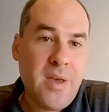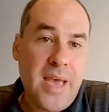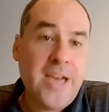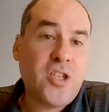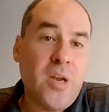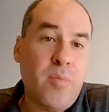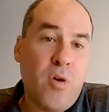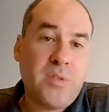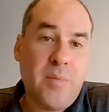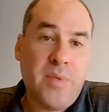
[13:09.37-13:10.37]
actually
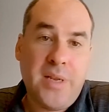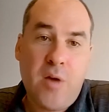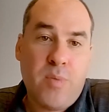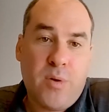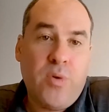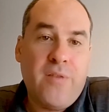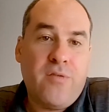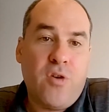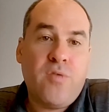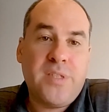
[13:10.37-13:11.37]
broke something down, but we have
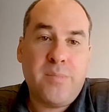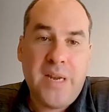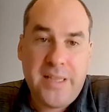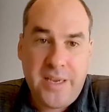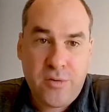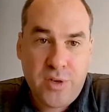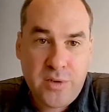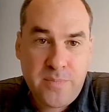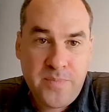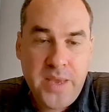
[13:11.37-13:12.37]
no visibility into it.
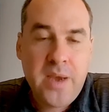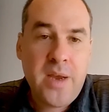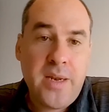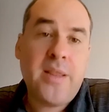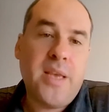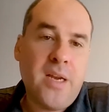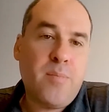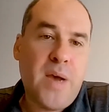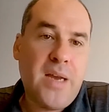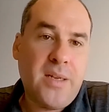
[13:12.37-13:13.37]
The third
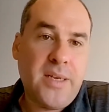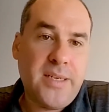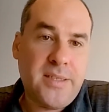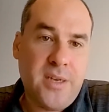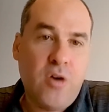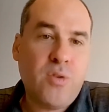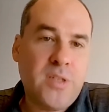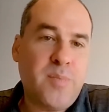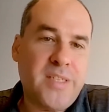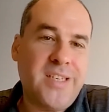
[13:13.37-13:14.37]
part is the
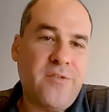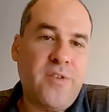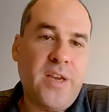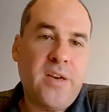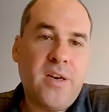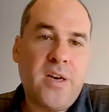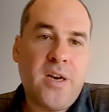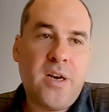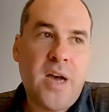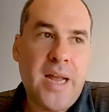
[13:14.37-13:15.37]
OT-specific
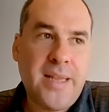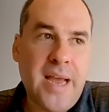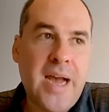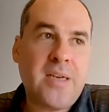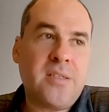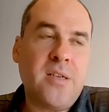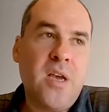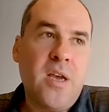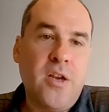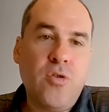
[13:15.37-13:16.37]
attacks,
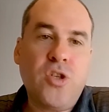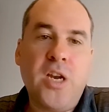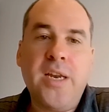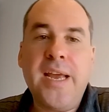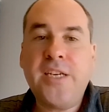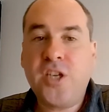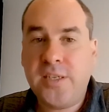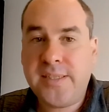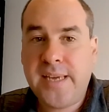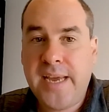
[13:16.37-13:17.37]
usually nation
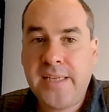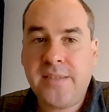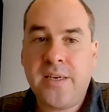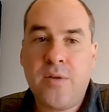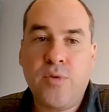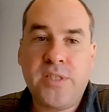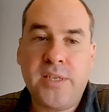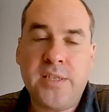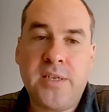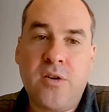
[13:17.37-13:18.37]
states. We see
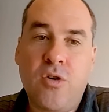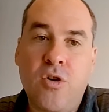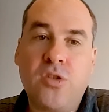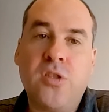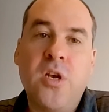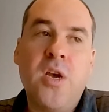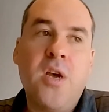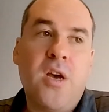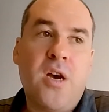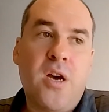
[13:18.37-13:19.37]
this across
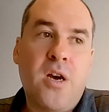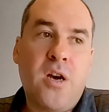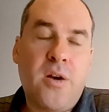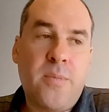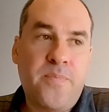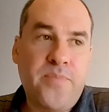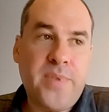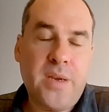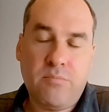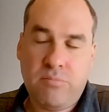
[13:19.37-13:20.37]

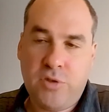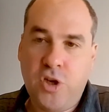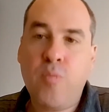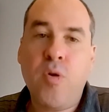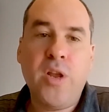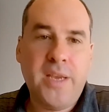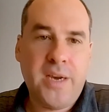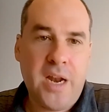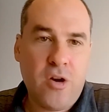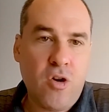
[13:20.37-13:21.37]

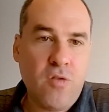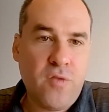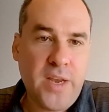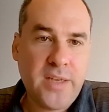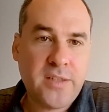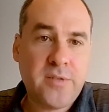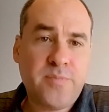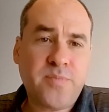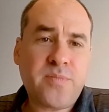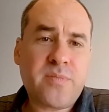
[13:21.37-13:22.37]
geopolitical conflicts
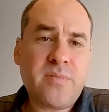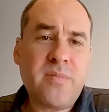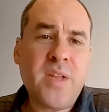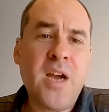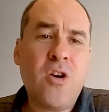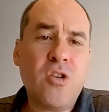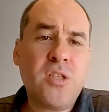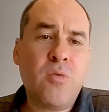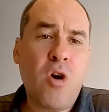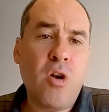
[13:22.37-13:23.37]
across
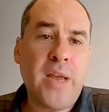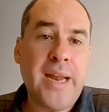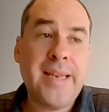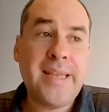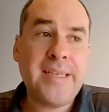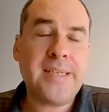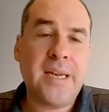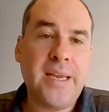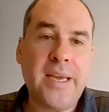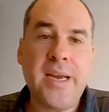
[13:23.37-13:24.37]
the world, and these are
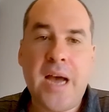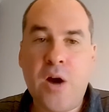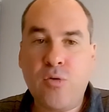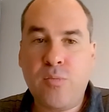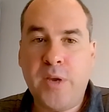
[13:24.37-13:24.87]
leaking out